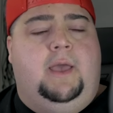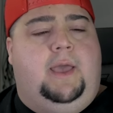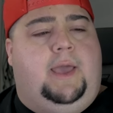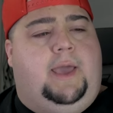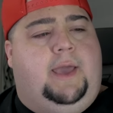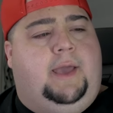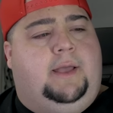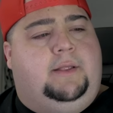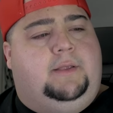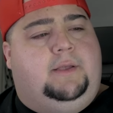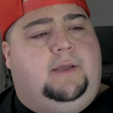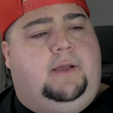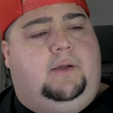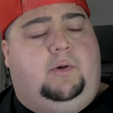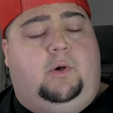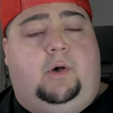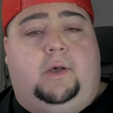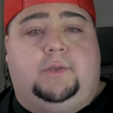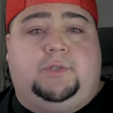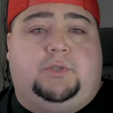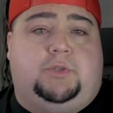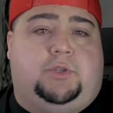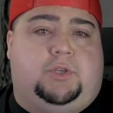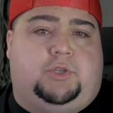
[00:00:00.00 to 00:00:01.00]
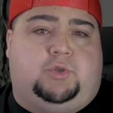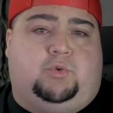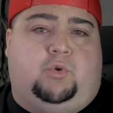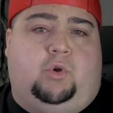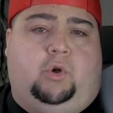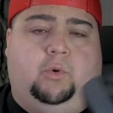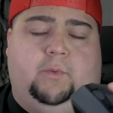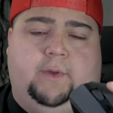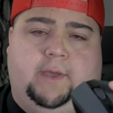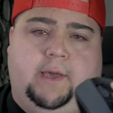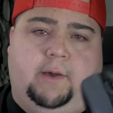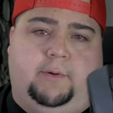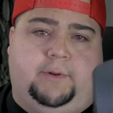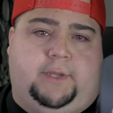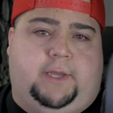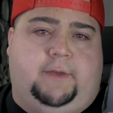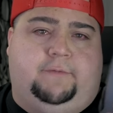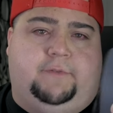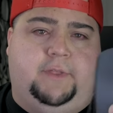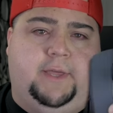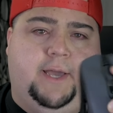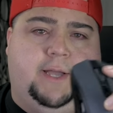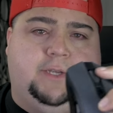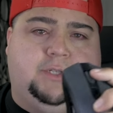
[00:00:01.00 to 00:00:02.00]
And also the scroll wheel. I would
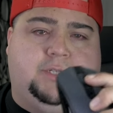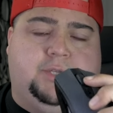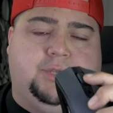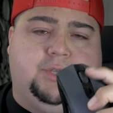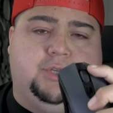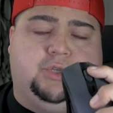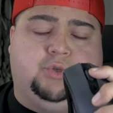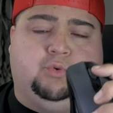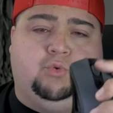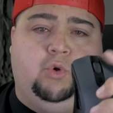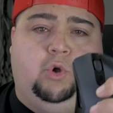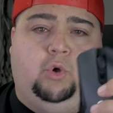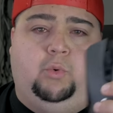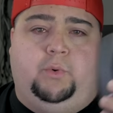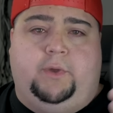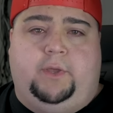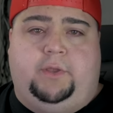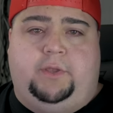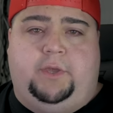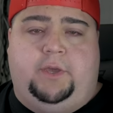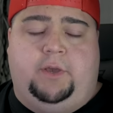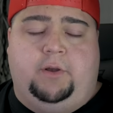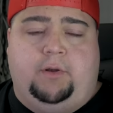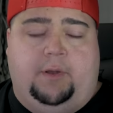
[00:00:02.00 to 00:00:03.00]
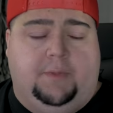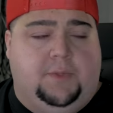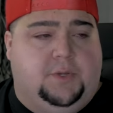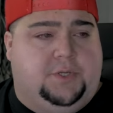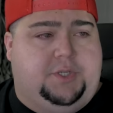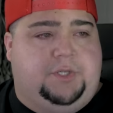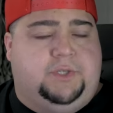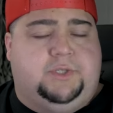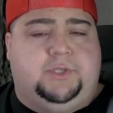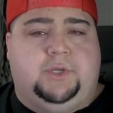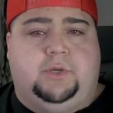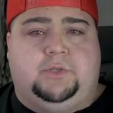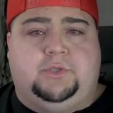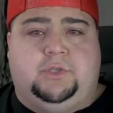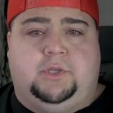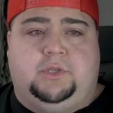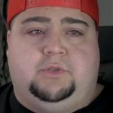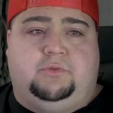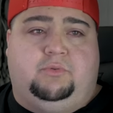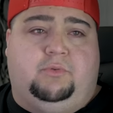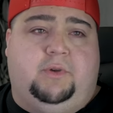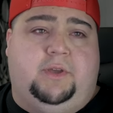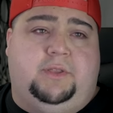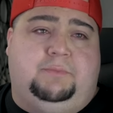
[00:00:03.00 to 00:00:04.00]
give the edge to the scroll wheel here on the
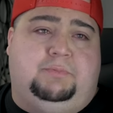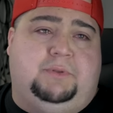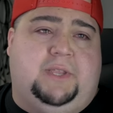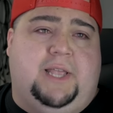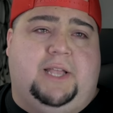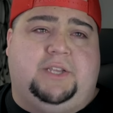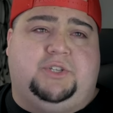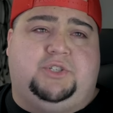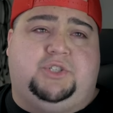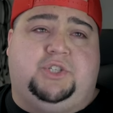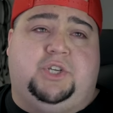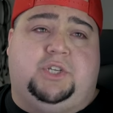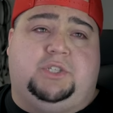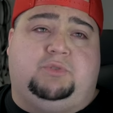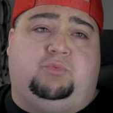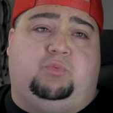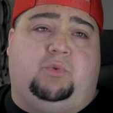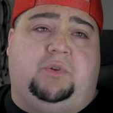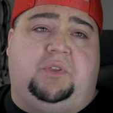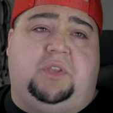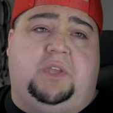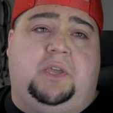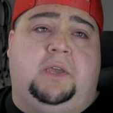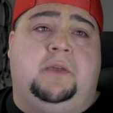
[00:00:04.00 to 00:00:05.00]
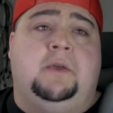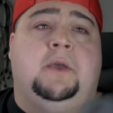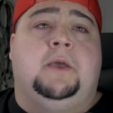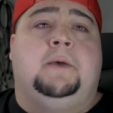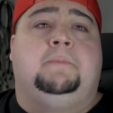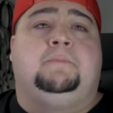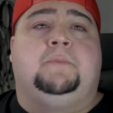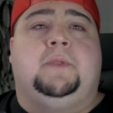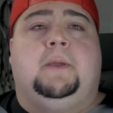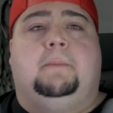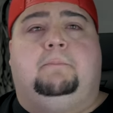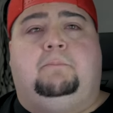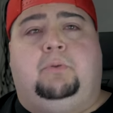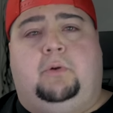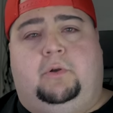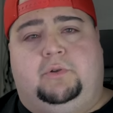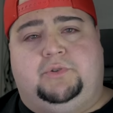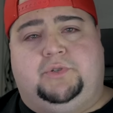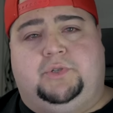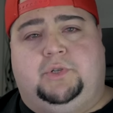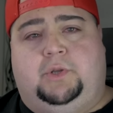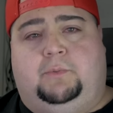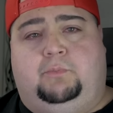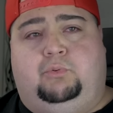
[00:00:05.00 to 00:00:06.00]
G603, but that's just really
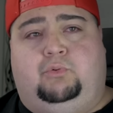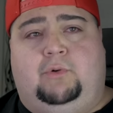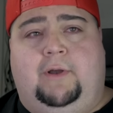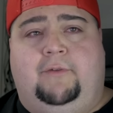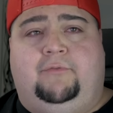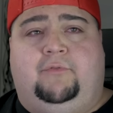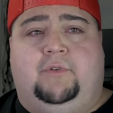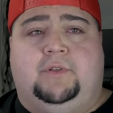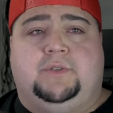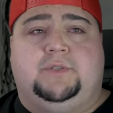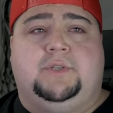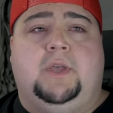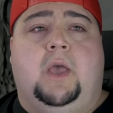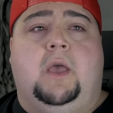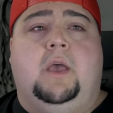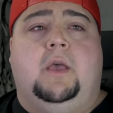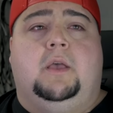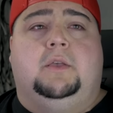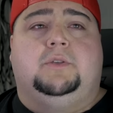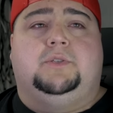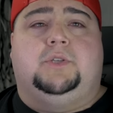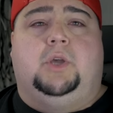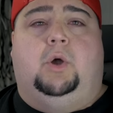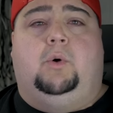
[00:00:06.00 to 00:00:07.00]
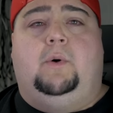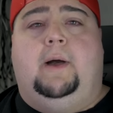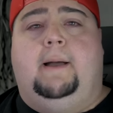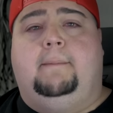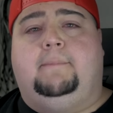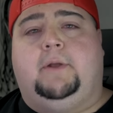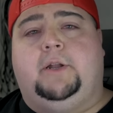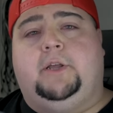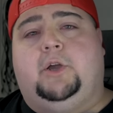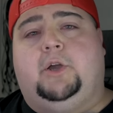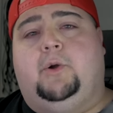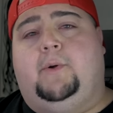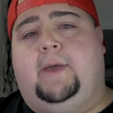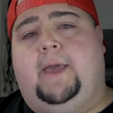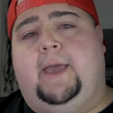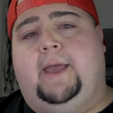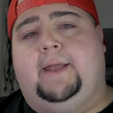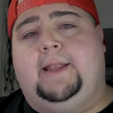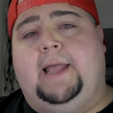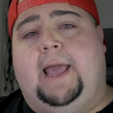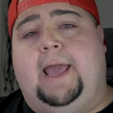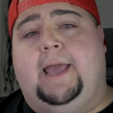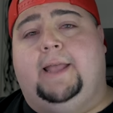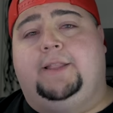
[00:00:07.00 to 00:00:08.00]
personal preference. So I'm going to go
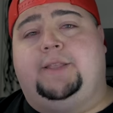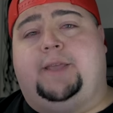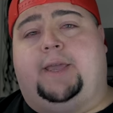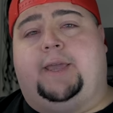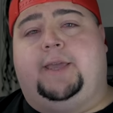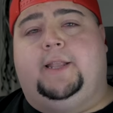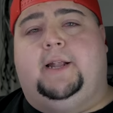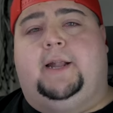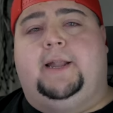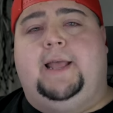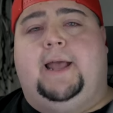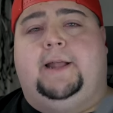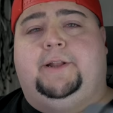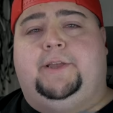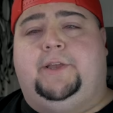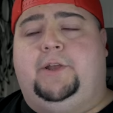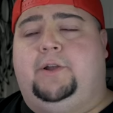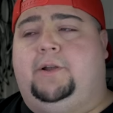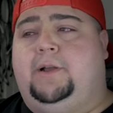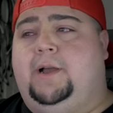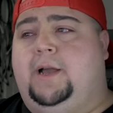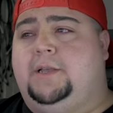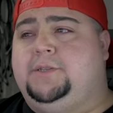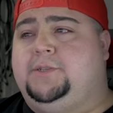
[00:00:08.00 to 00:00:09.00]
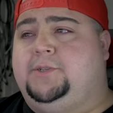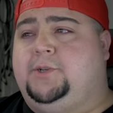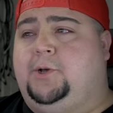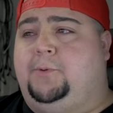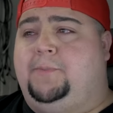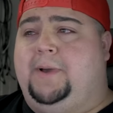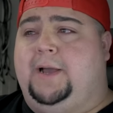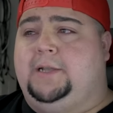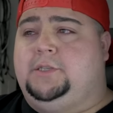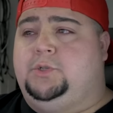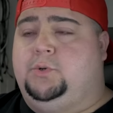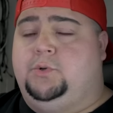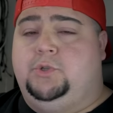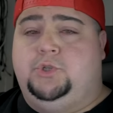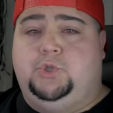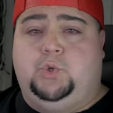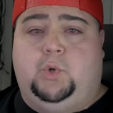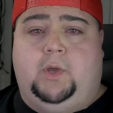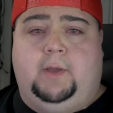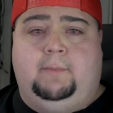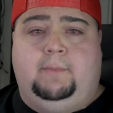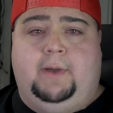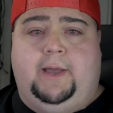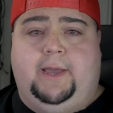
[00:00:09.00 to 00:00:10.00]
ahead and get on out of here, guys, and go back to
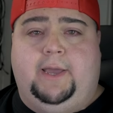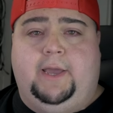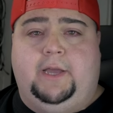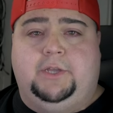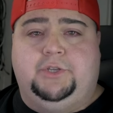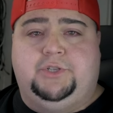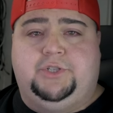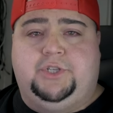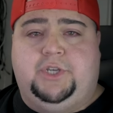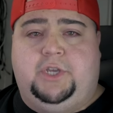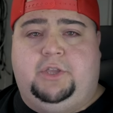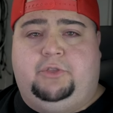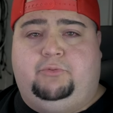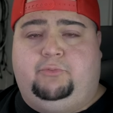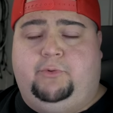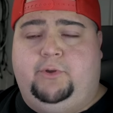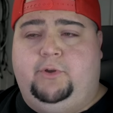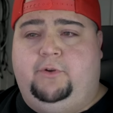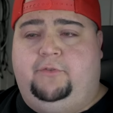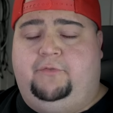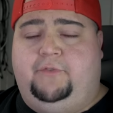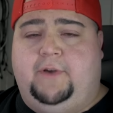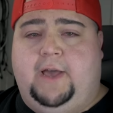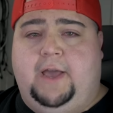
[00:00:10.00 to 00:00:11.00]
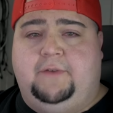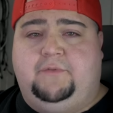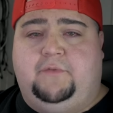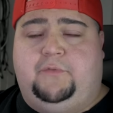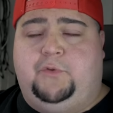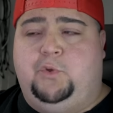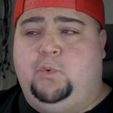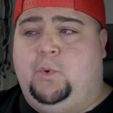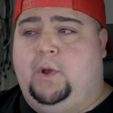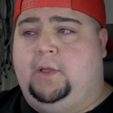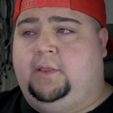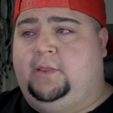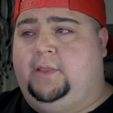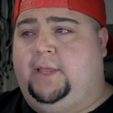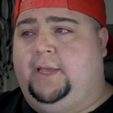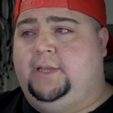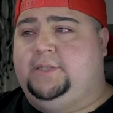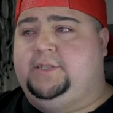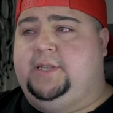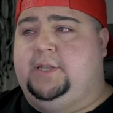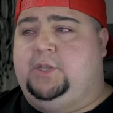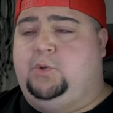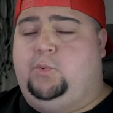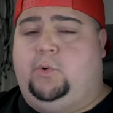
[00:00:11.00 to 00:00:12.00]
enjoying my G305. If you want links
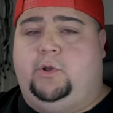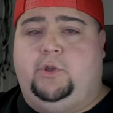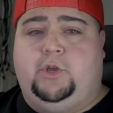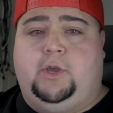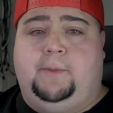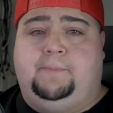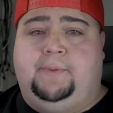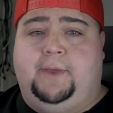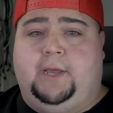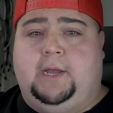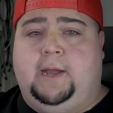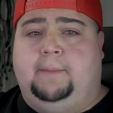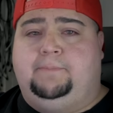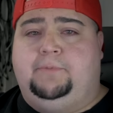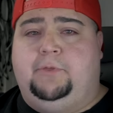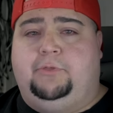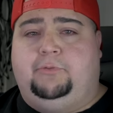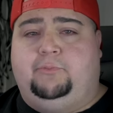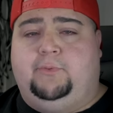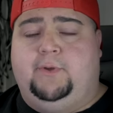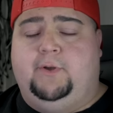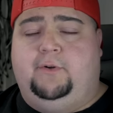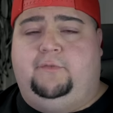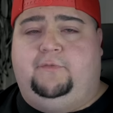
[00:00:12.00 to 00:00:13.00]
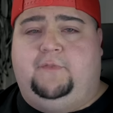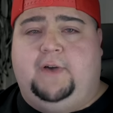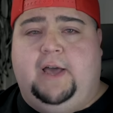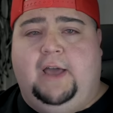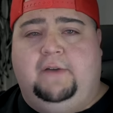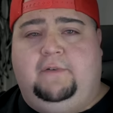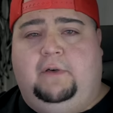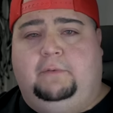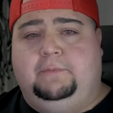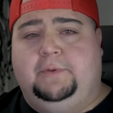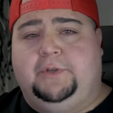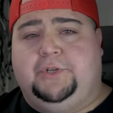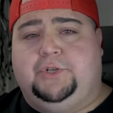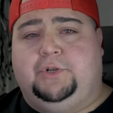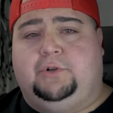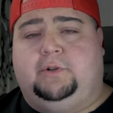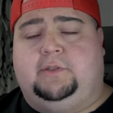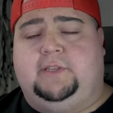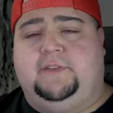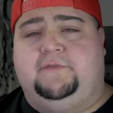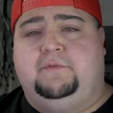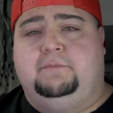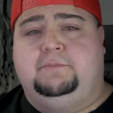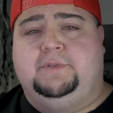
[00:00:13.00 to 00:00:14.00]
to where you can pick up the 305, I'll be sure to
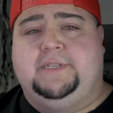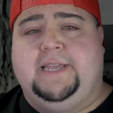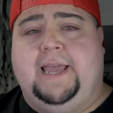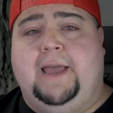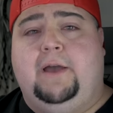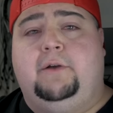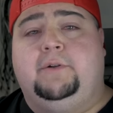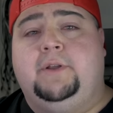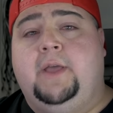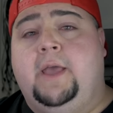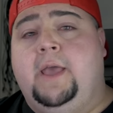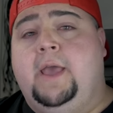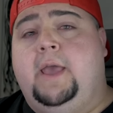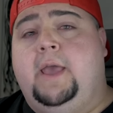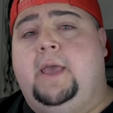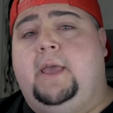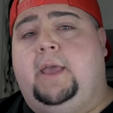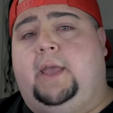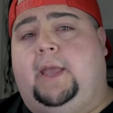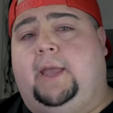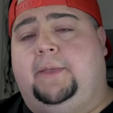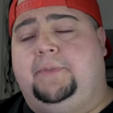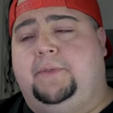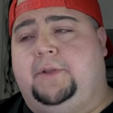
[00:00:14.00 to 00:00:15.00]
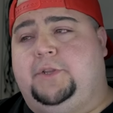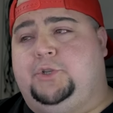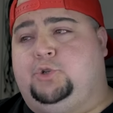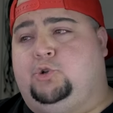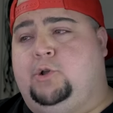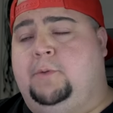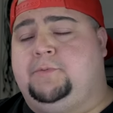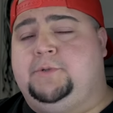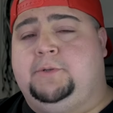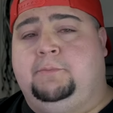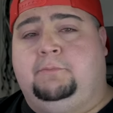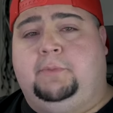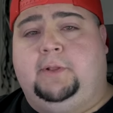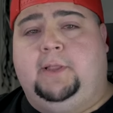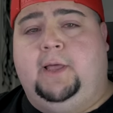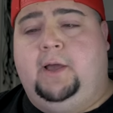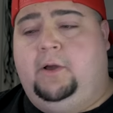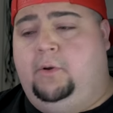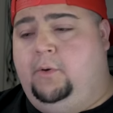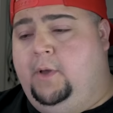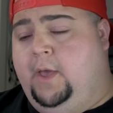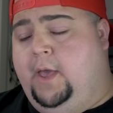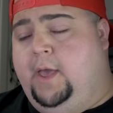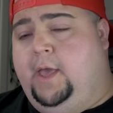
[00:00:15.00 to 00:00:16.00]
leave them down in the description
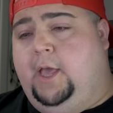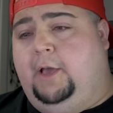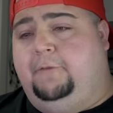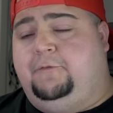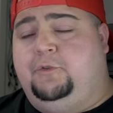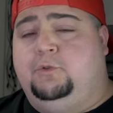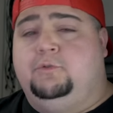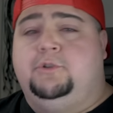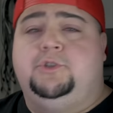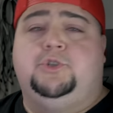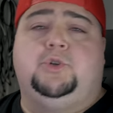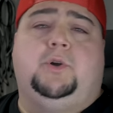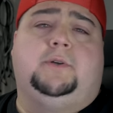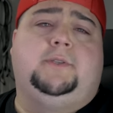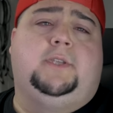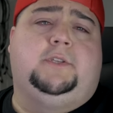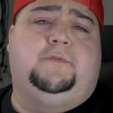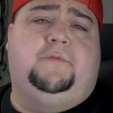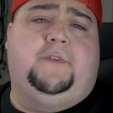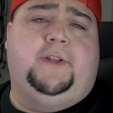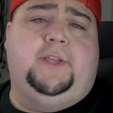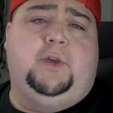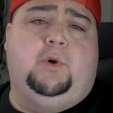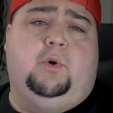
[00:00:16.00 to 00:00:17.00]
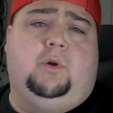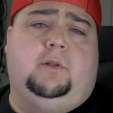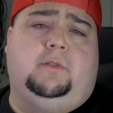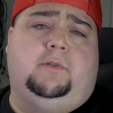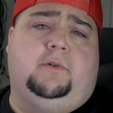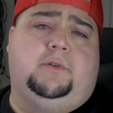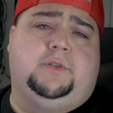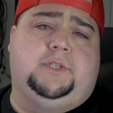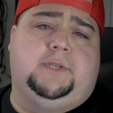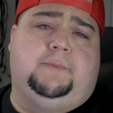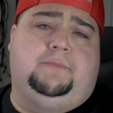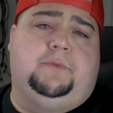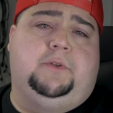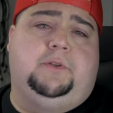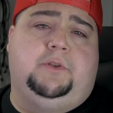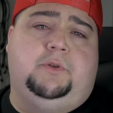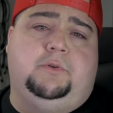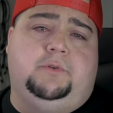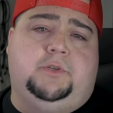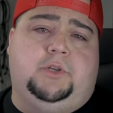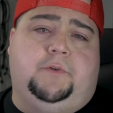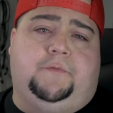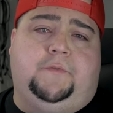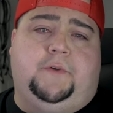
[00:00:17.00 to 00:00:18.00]
below. If you enjoyed this video or learned something new,
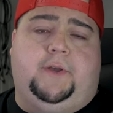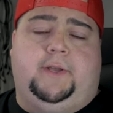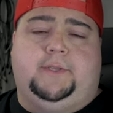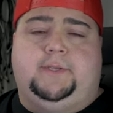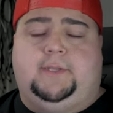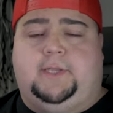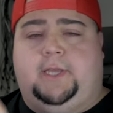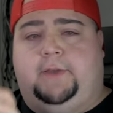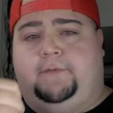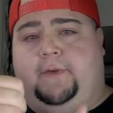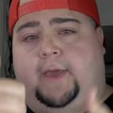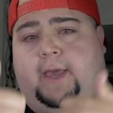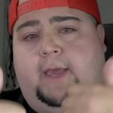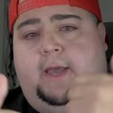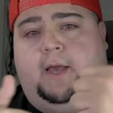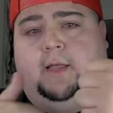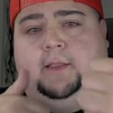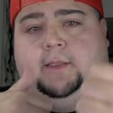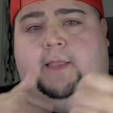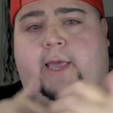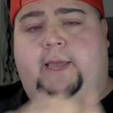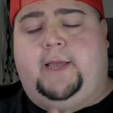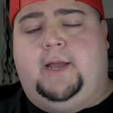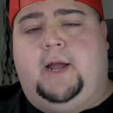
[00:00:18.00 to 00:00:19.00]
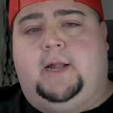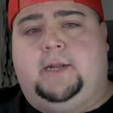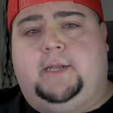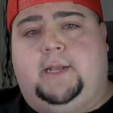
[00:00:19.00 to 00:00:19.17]
don't forget to leave a like on it